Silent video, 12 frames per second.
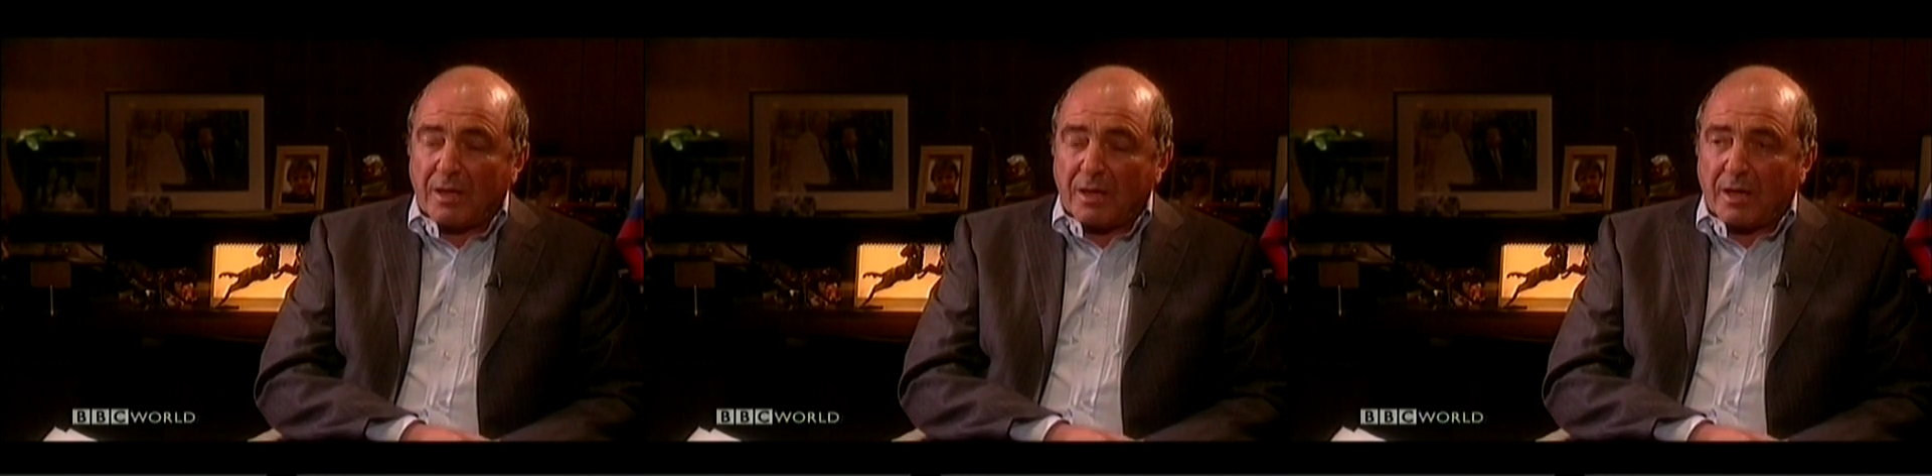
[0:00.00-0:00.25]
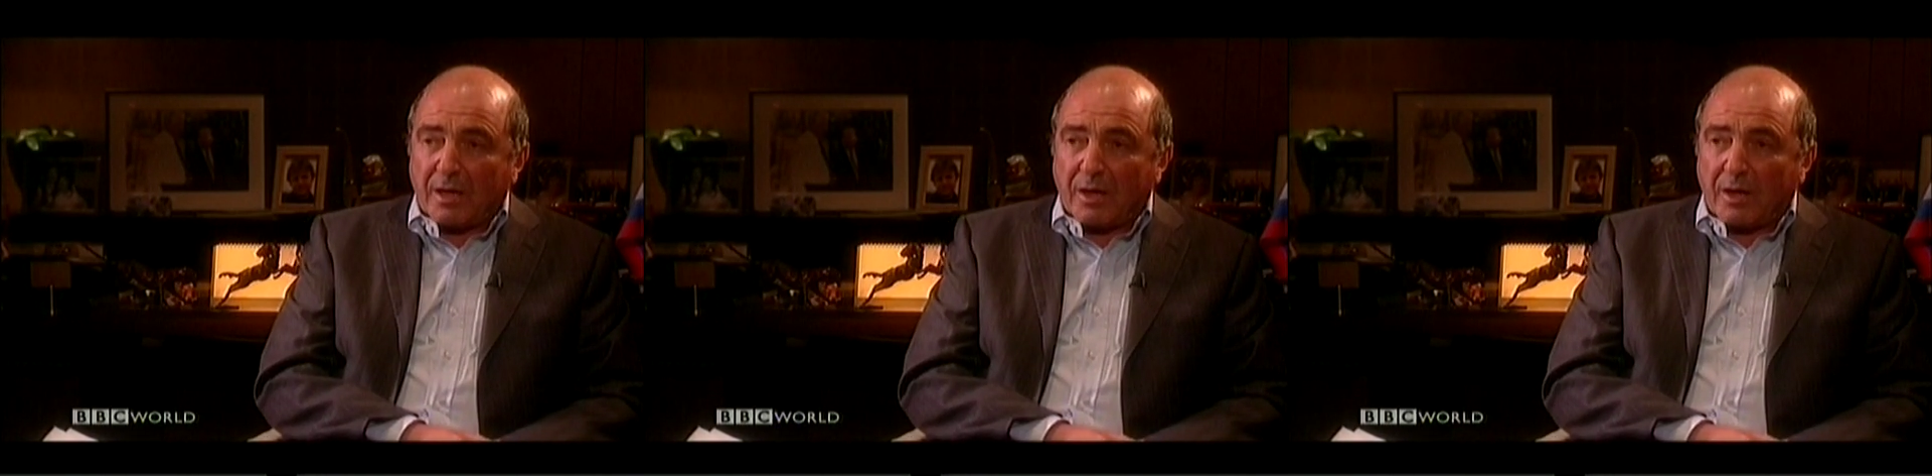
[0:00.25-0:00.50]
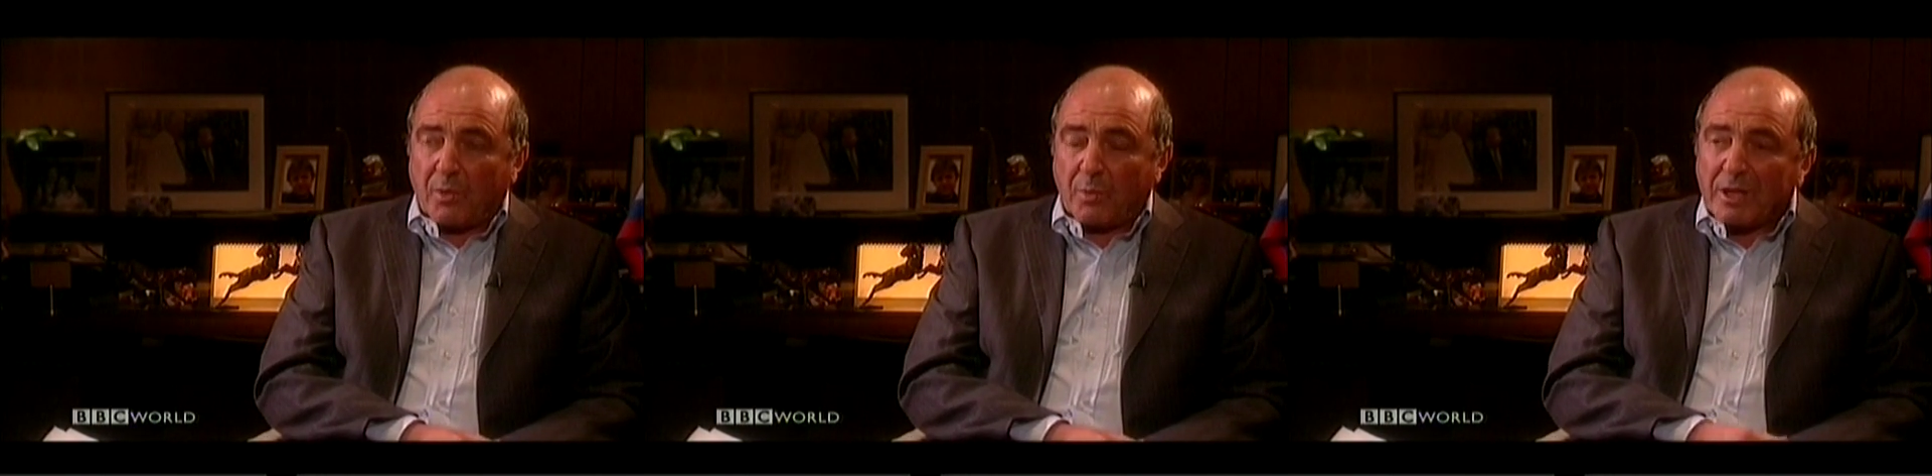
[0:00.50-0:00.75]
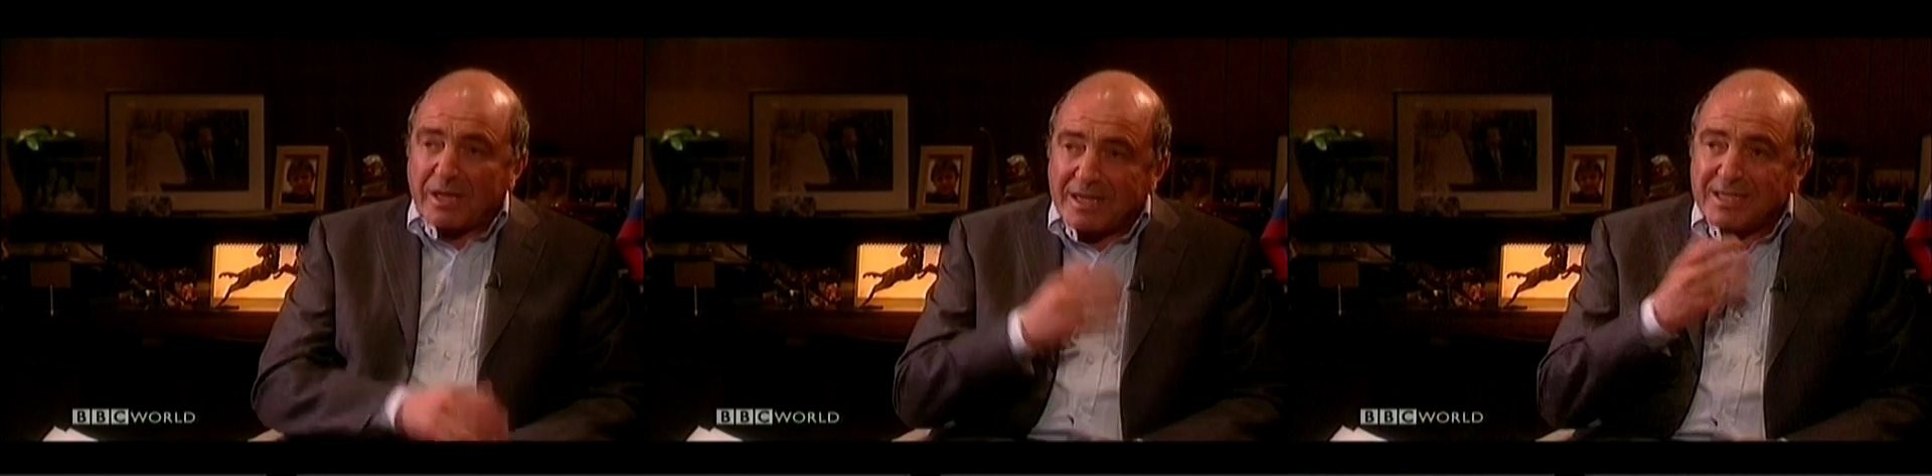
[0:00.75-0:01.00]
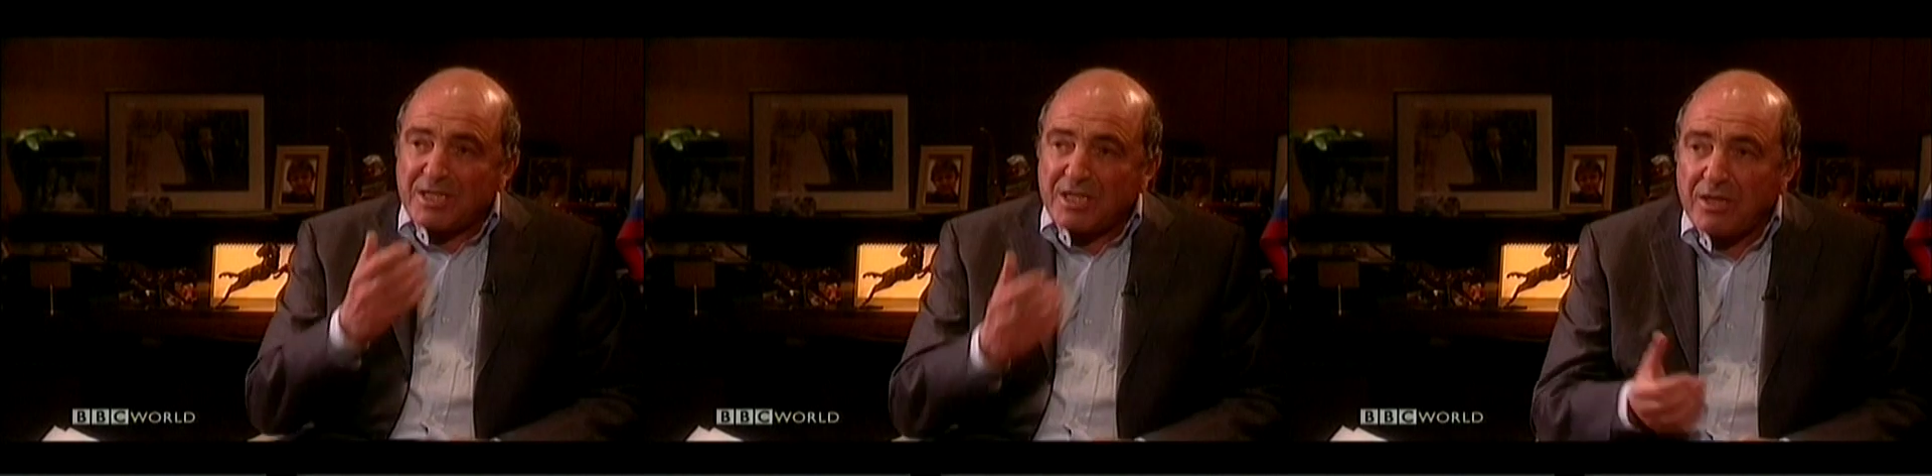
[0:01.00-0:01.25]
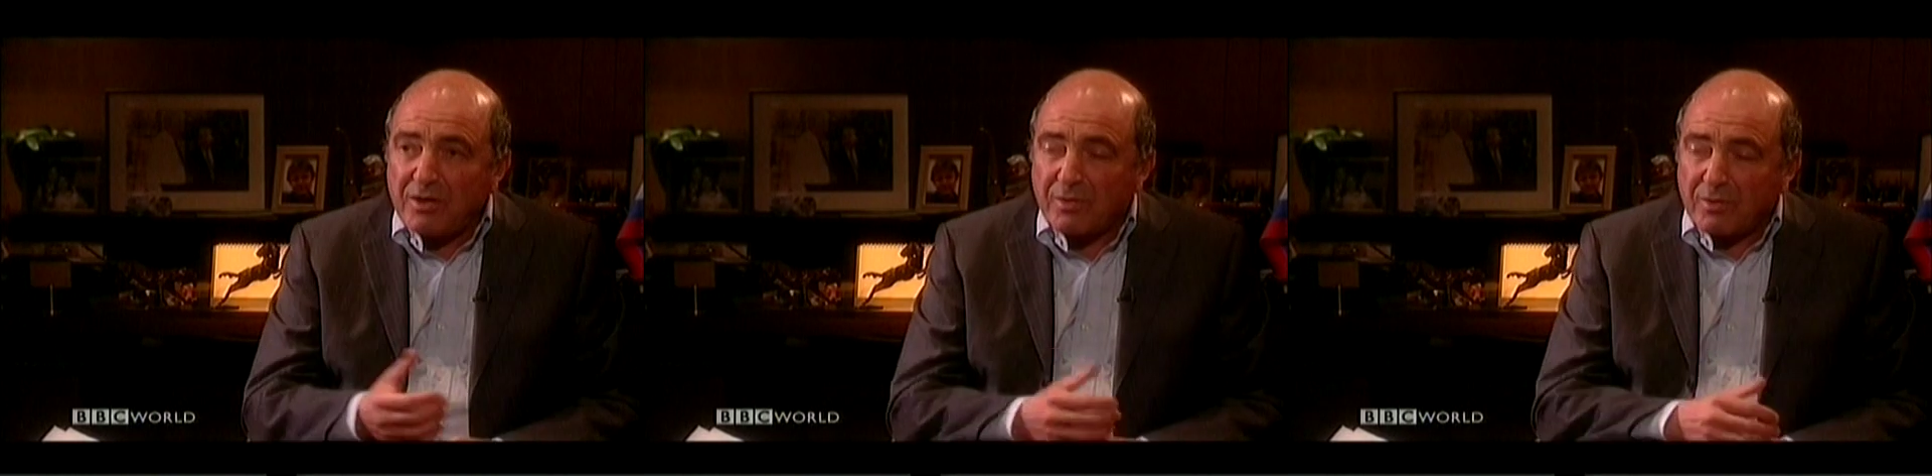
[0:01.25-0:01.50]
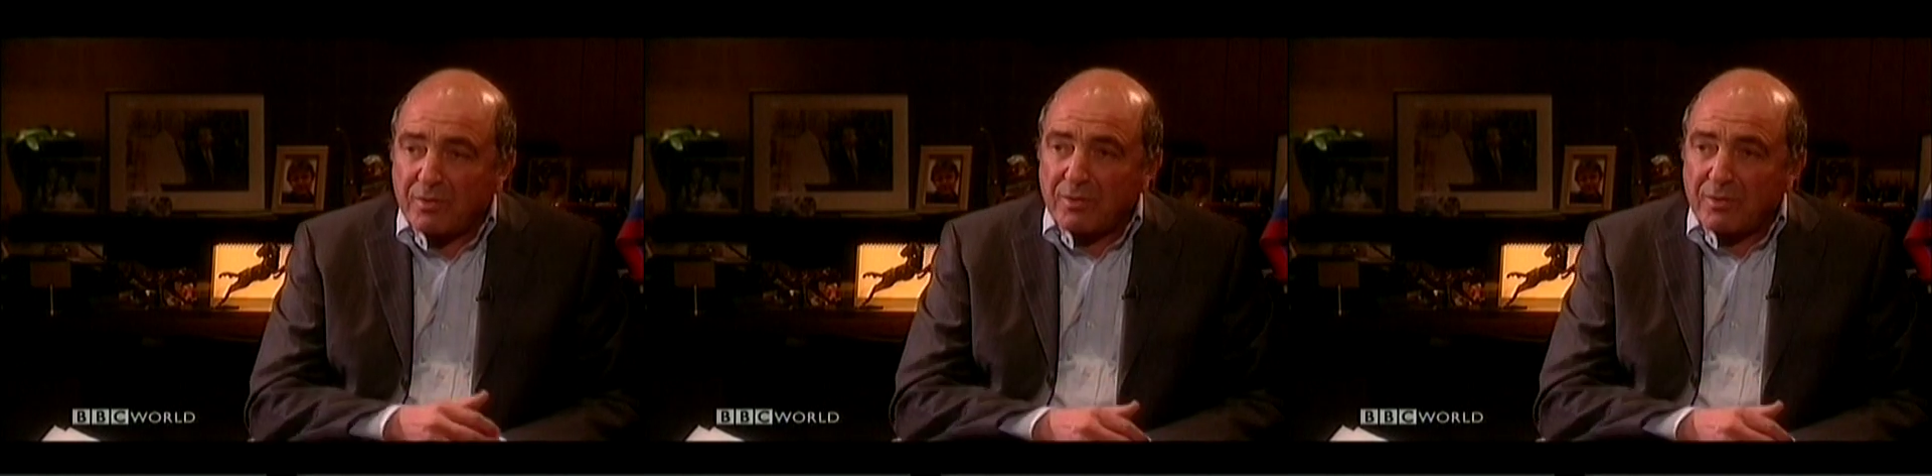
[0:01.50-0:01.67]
uh, will continue